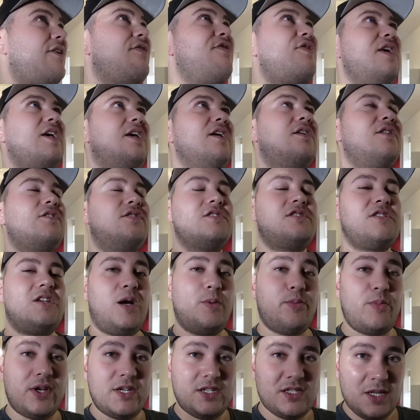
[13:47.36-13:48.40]
think the
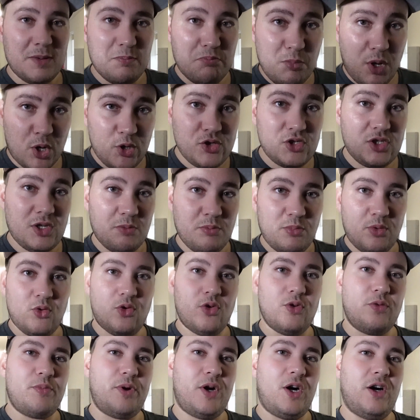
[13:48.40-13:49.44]
sub is the most
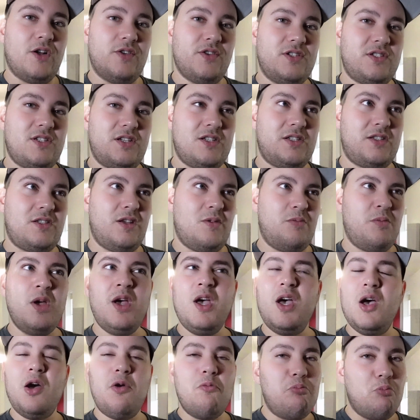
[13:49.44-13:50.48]
important part of the system,
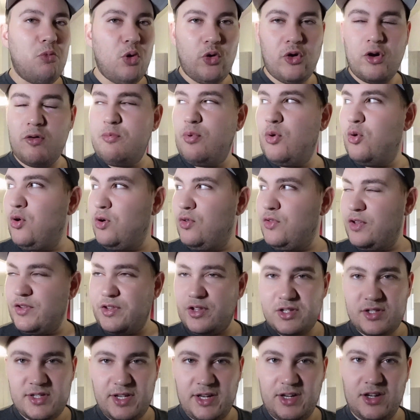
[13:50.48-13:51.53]
more important than
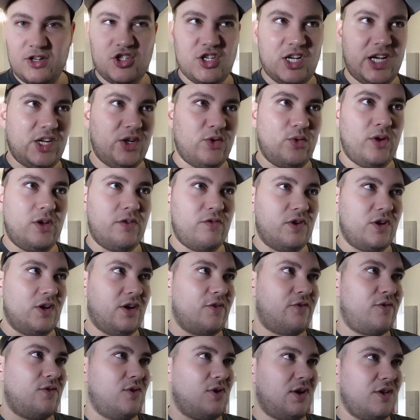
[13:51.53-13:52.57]
the center channel even. I
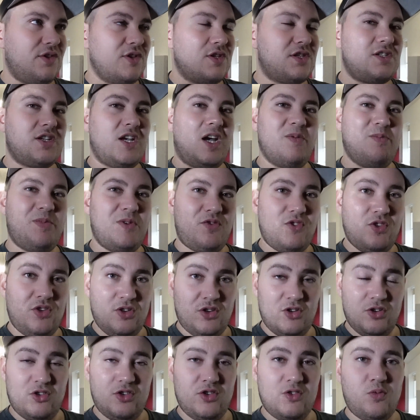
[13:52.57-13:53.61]
feel like the sub, if you
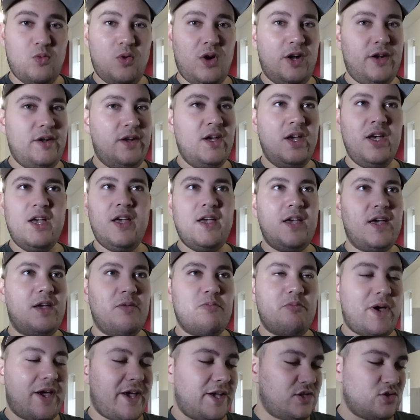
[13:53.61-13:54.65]
got a good one, it
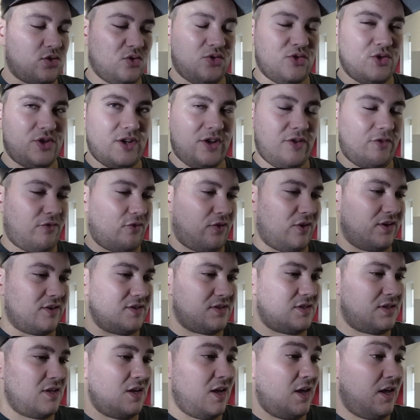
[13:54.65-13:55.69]
makes all the
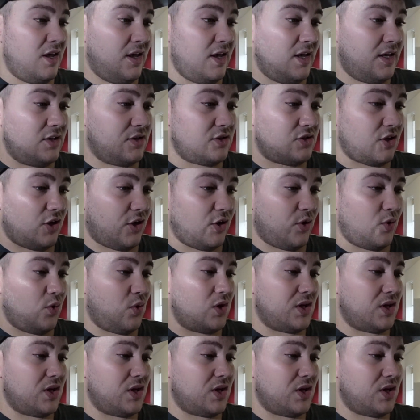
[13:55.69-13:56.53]
difference. So